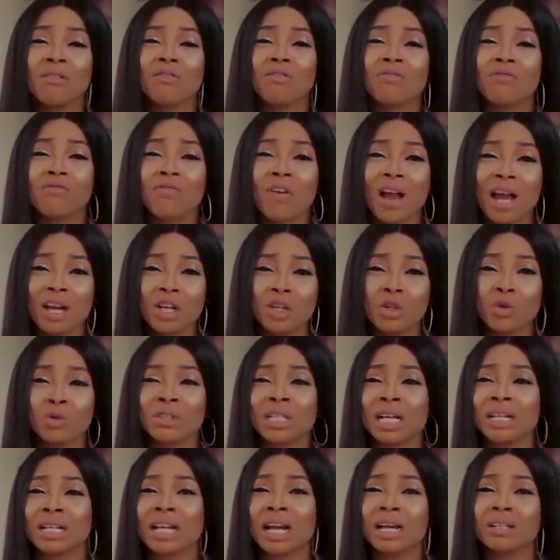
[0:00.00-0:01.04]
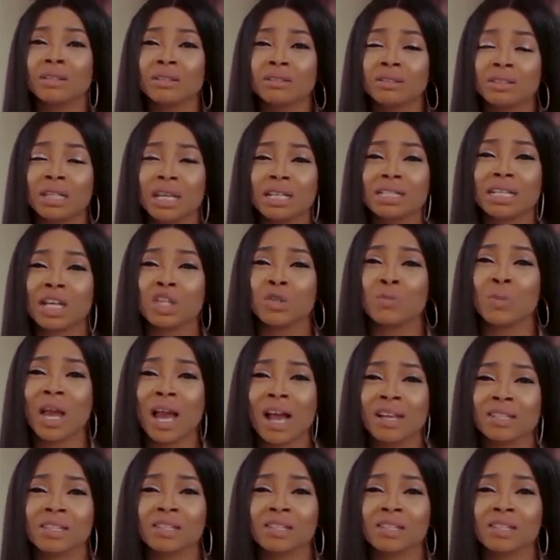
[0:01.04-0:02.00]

Value, what are the kind of things that you're